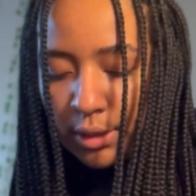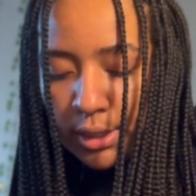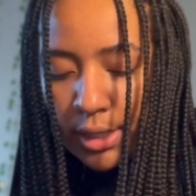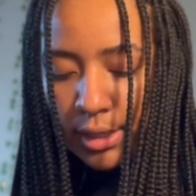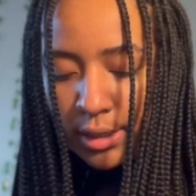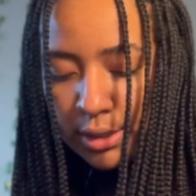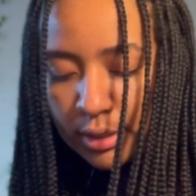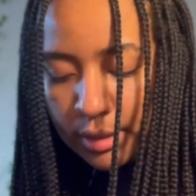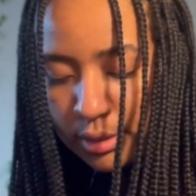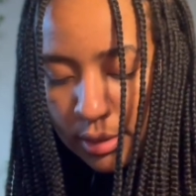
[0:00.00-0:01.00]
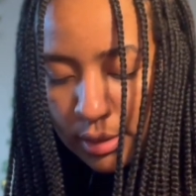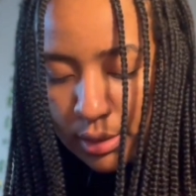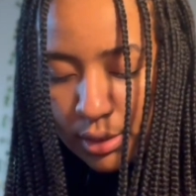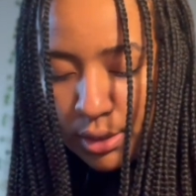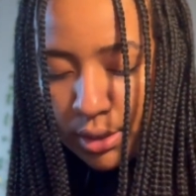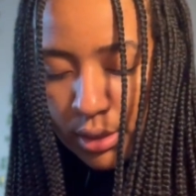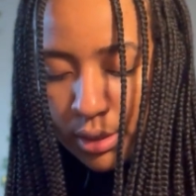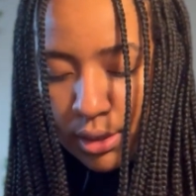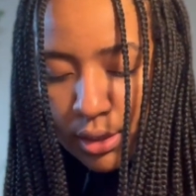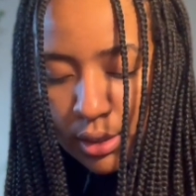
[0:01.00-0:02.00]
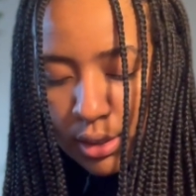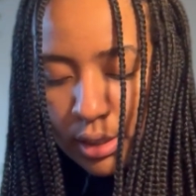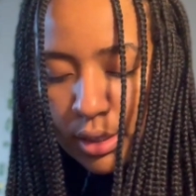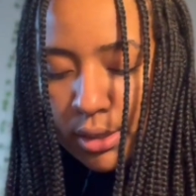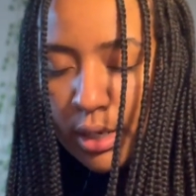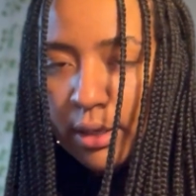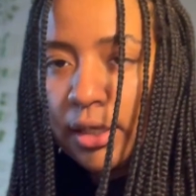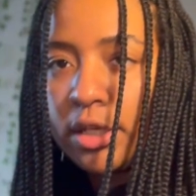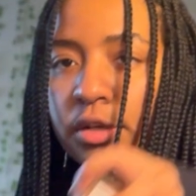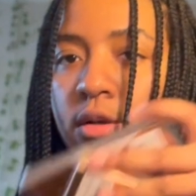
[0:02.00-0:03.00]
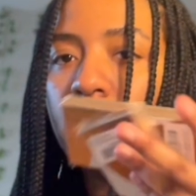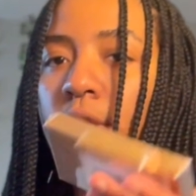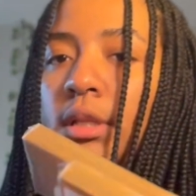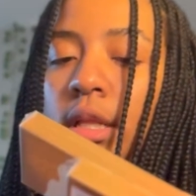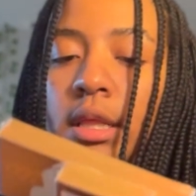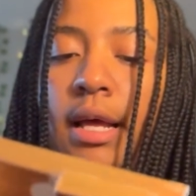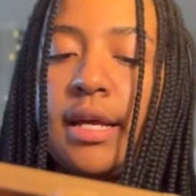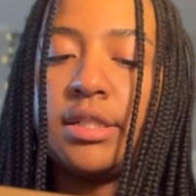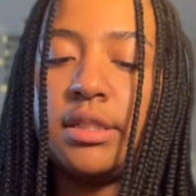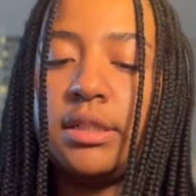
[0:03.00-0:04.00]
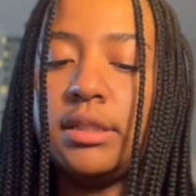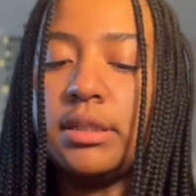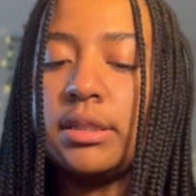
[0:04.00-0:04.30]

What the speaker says: Okay. And now here are the lashes.